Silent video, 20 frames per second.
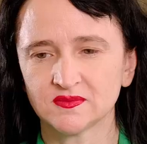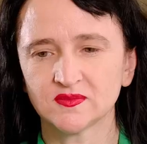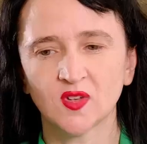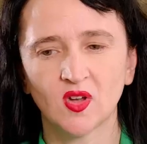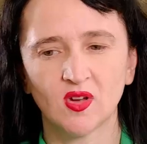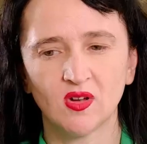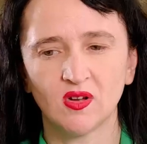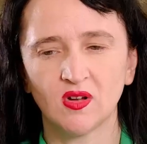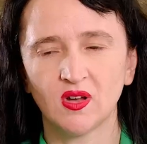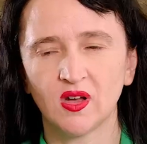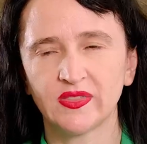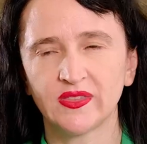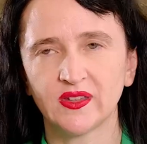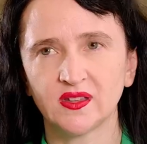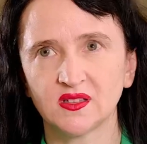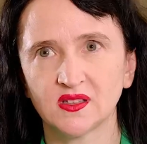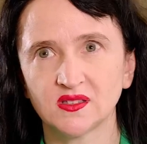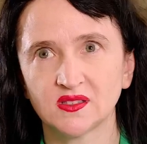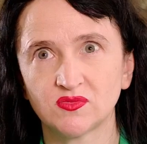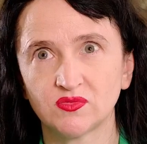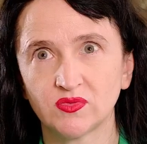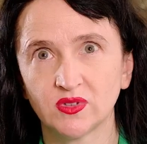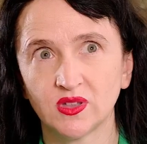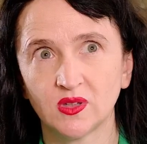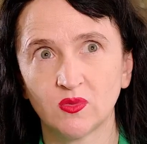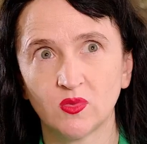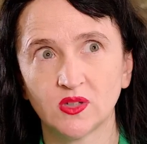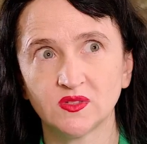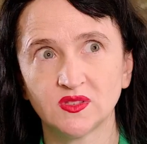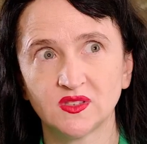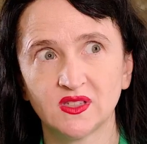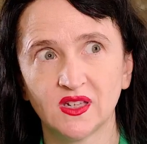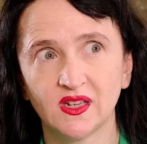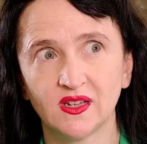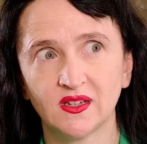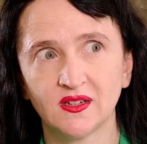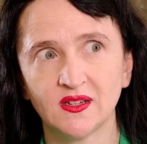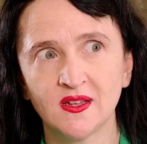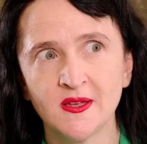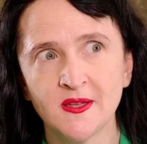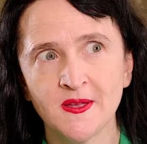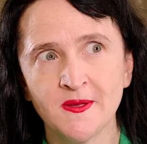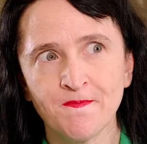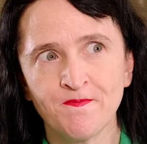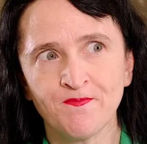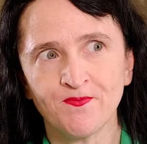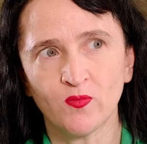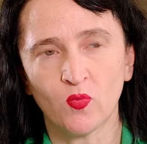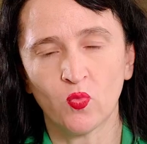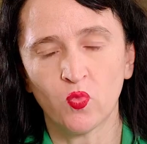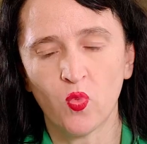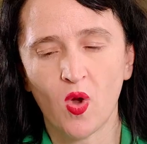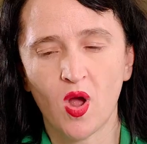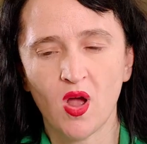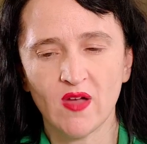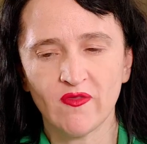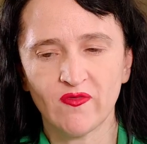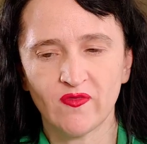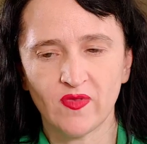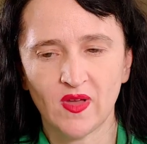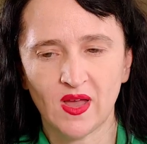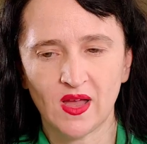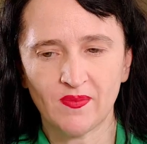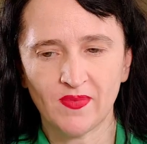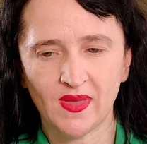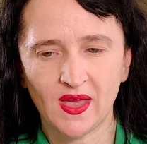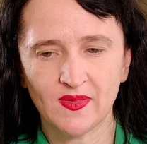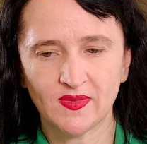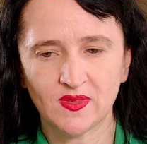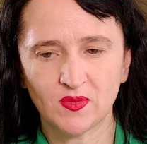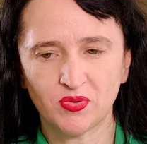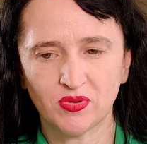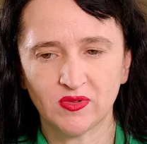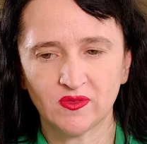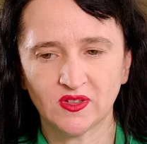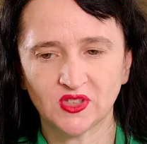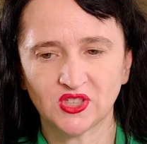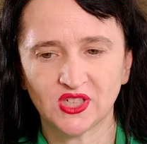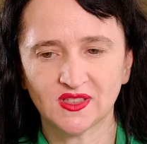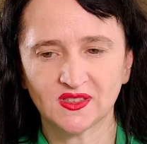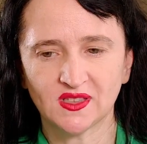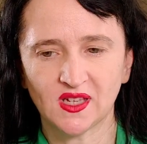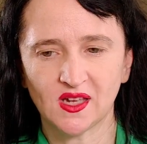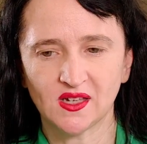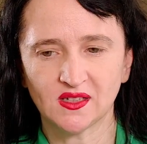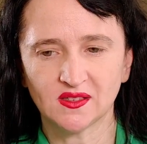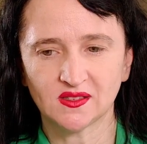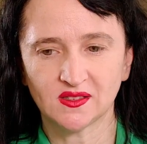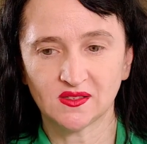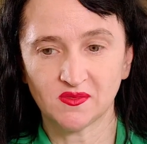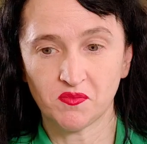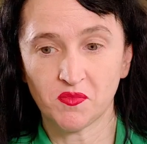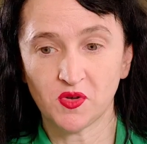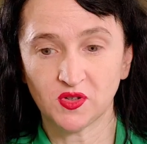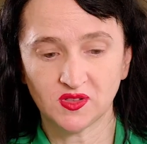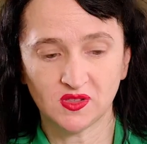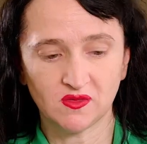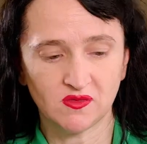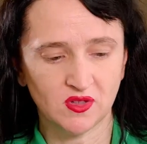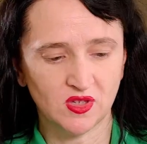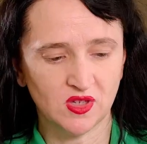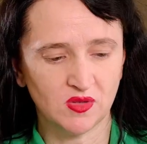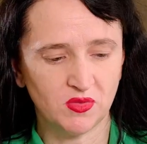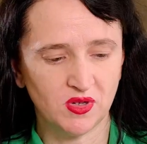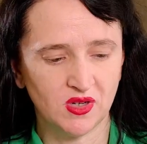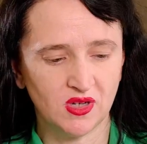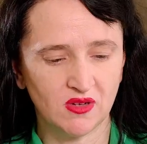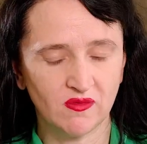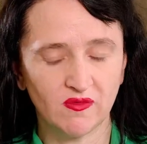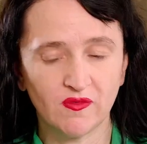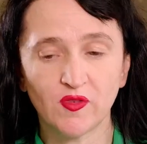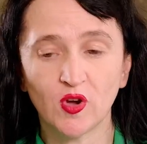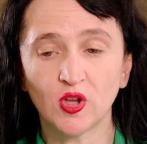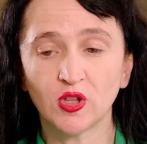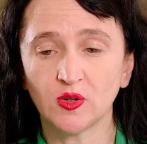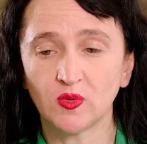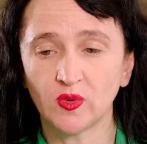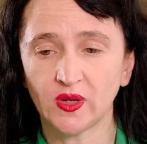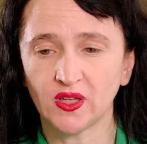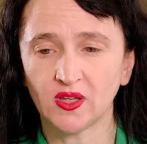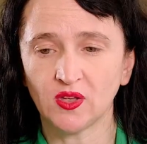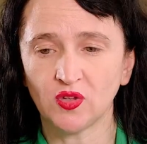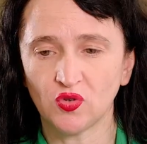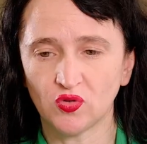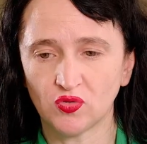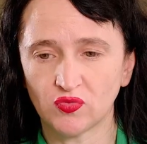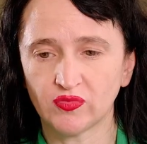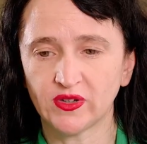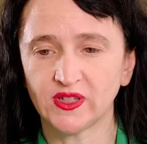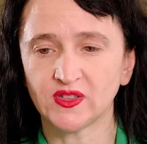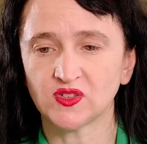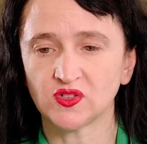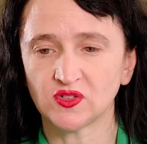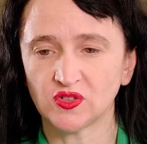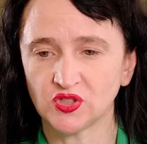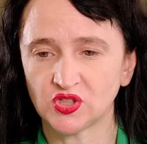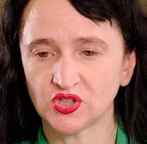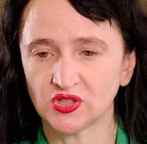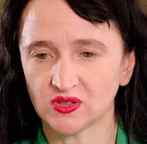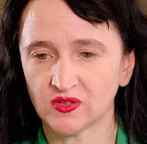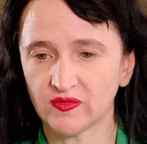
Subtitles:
Oh, I think that's really well said. And I've had the privilege, as has most of the community, of following your research at the